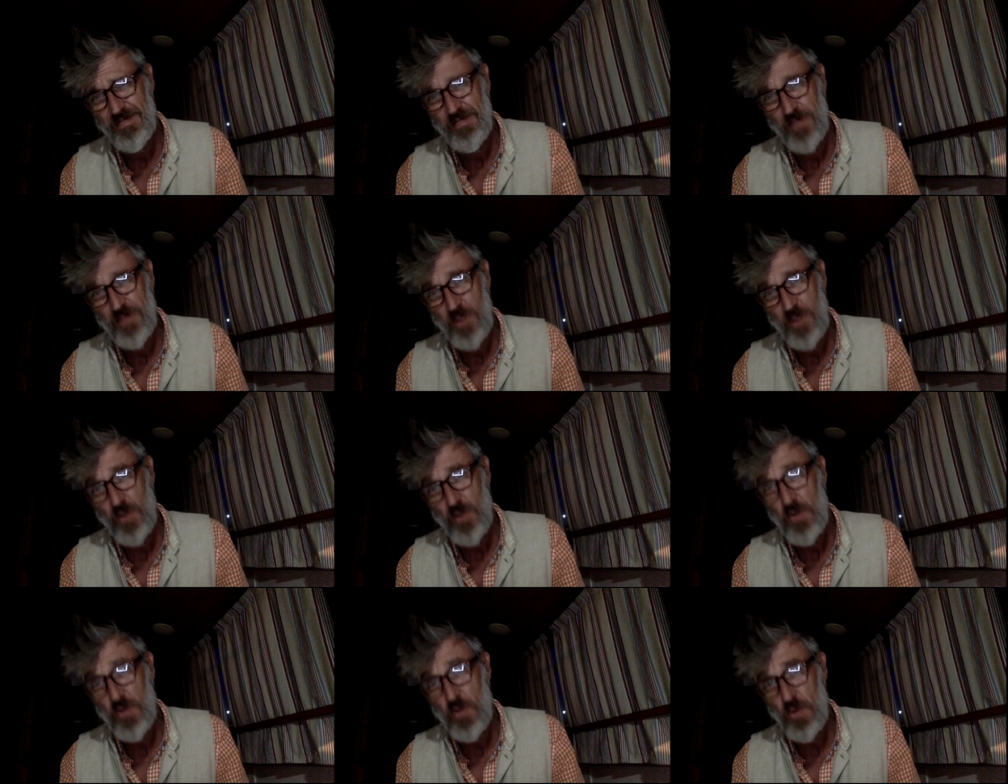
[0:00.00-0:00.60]

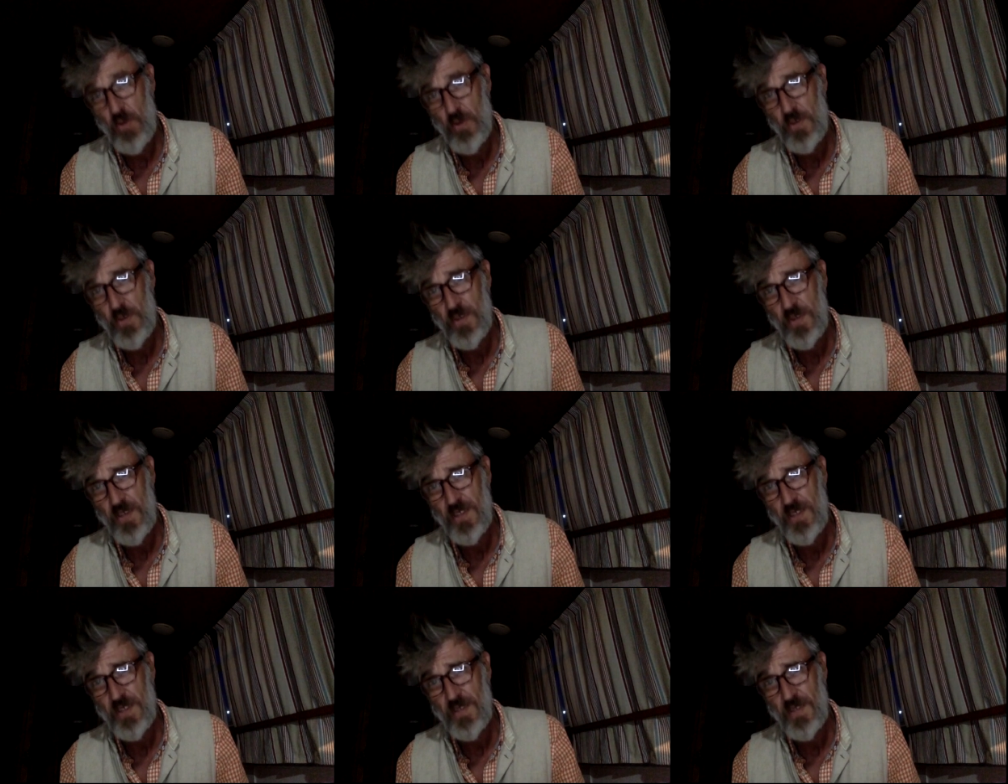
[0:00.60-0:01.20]
on all
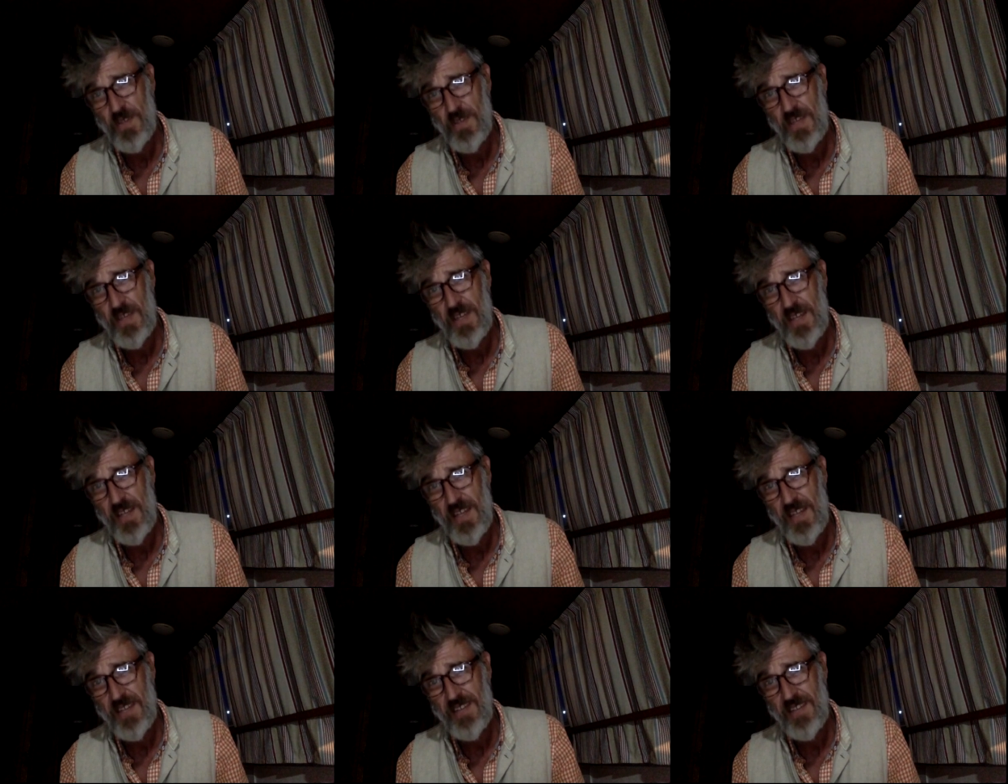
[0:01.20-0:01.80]
sides of the
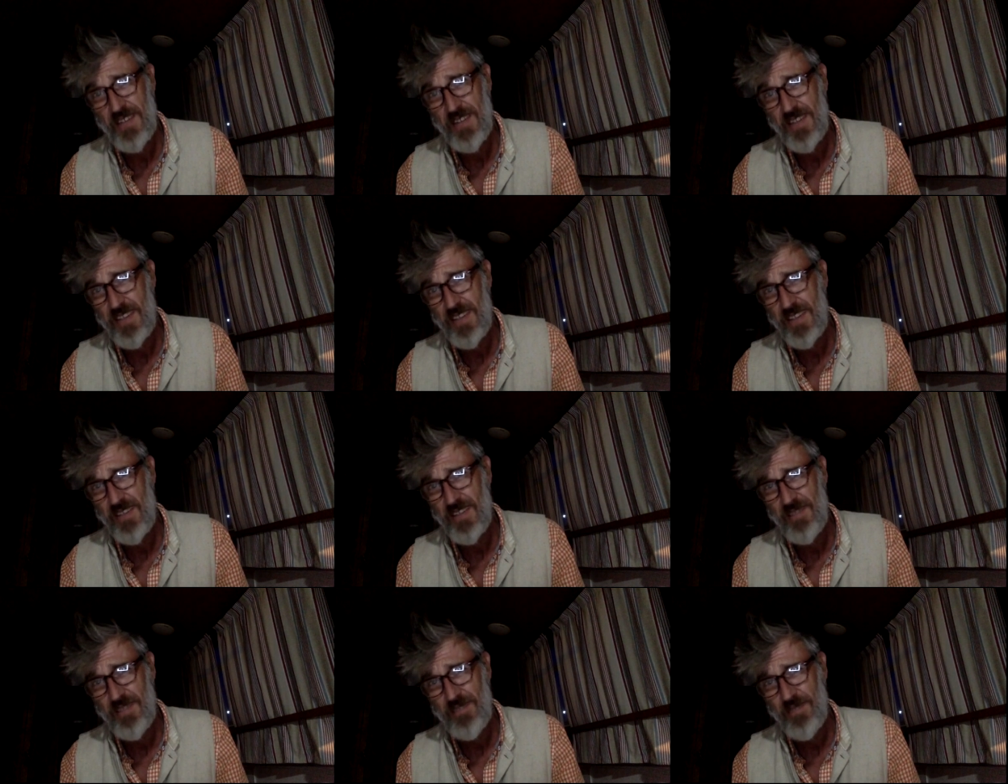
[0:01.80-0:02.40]
Atlantic,
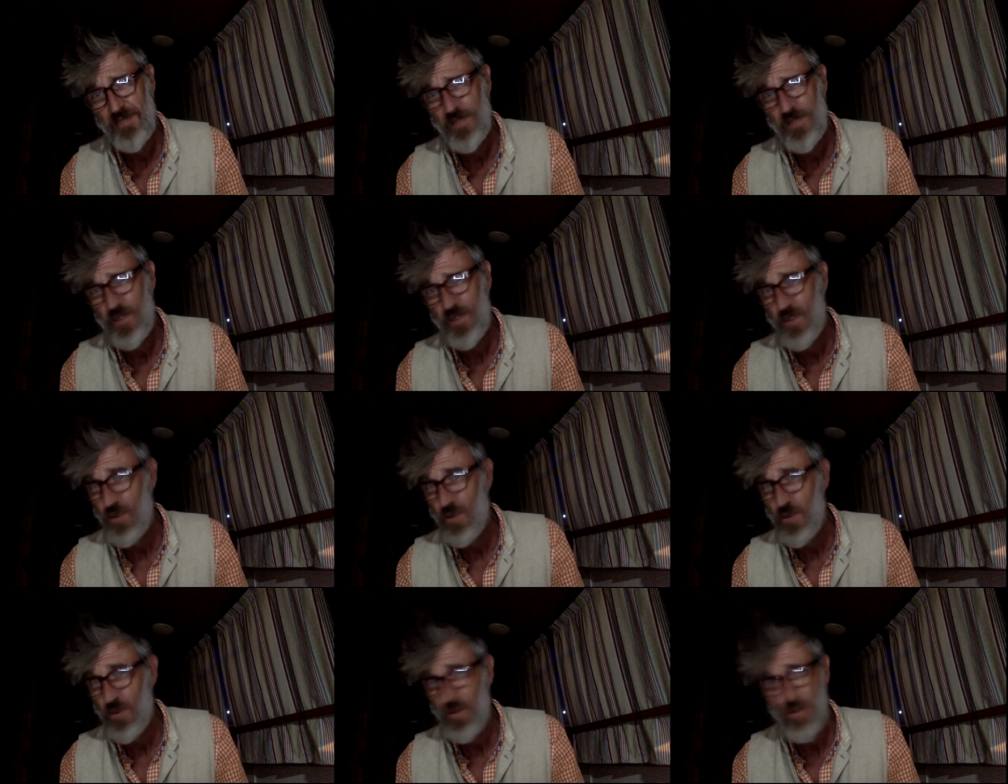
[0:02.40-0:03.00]

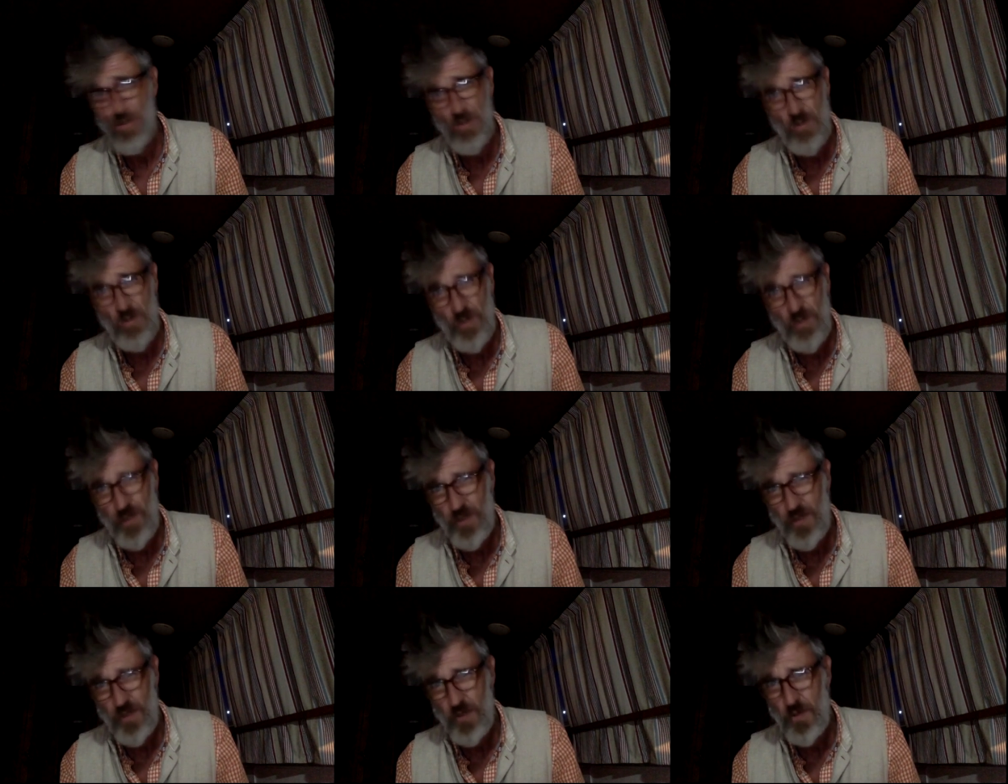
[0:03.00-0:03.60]
all
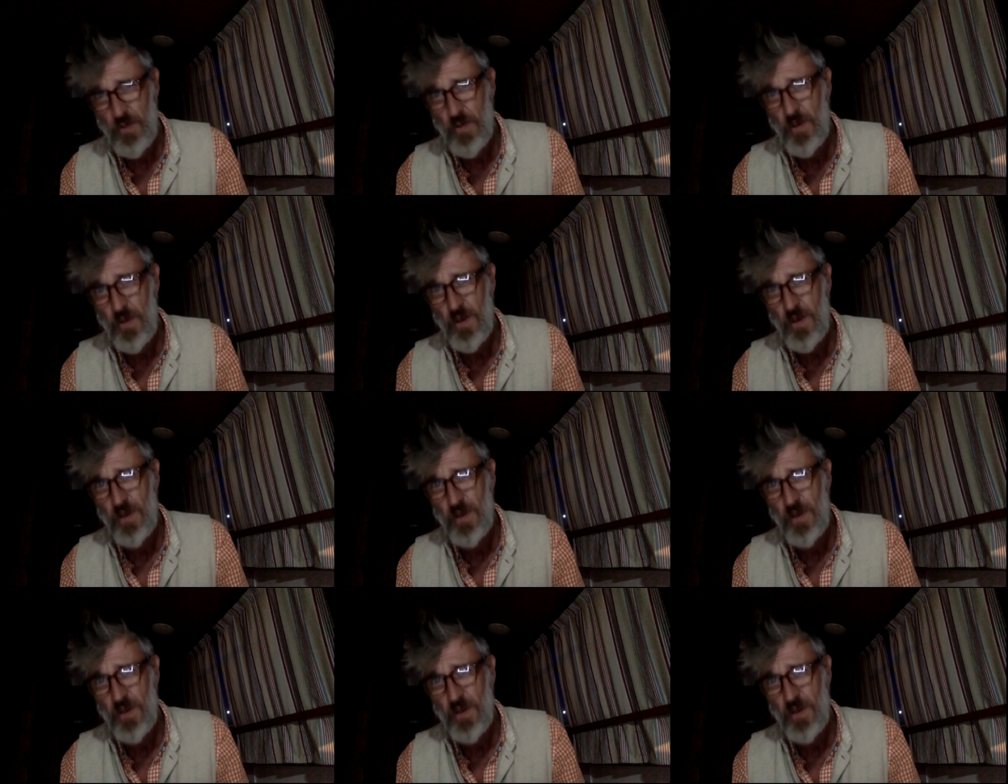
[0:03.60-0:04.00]
around the world?